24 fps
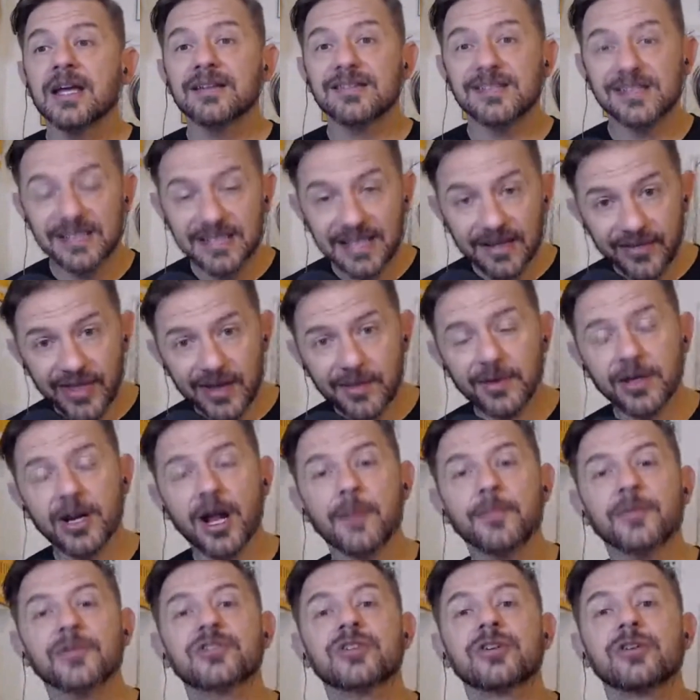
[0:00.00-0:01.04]
to give them an
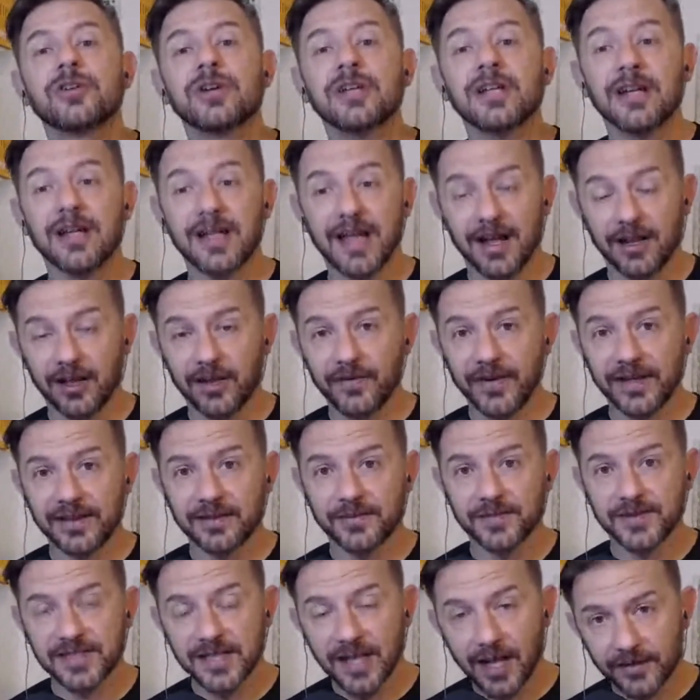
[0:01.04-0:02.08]
opportunity to elevate
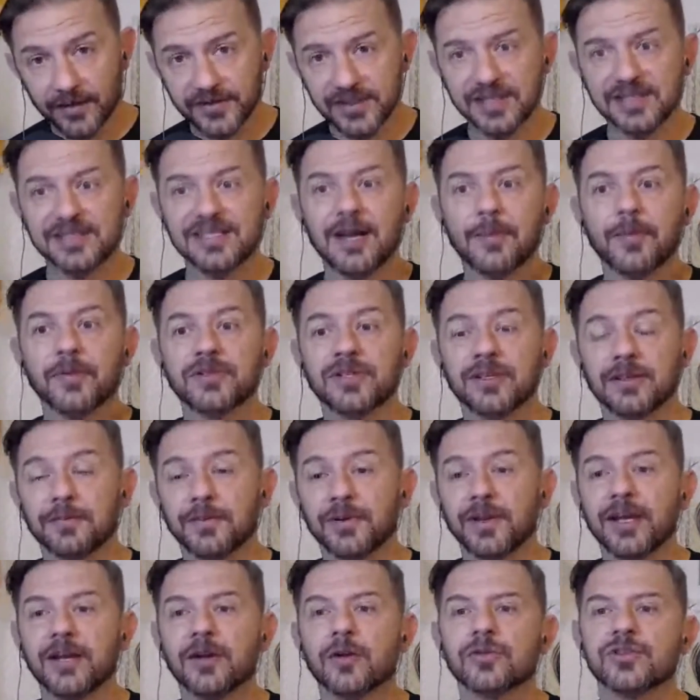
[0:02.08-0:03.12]
themselves, to step up to the
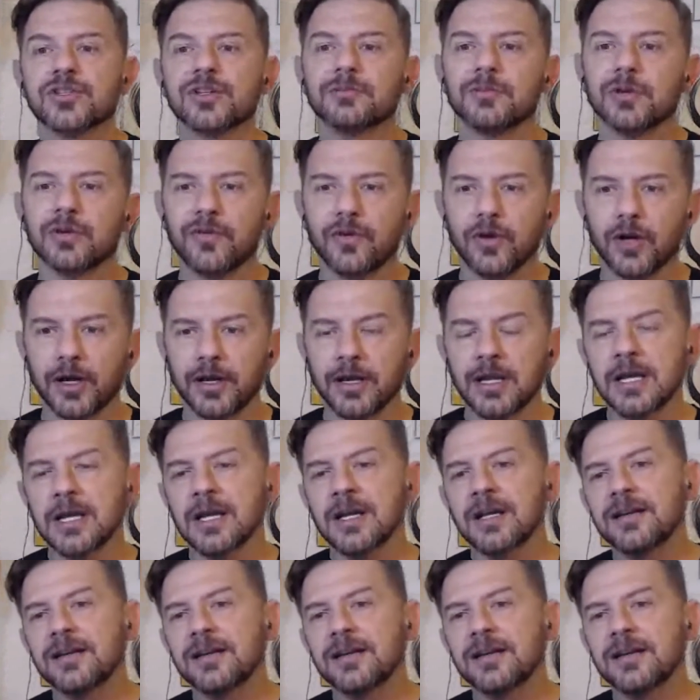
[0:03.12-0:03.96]
plate or to move on.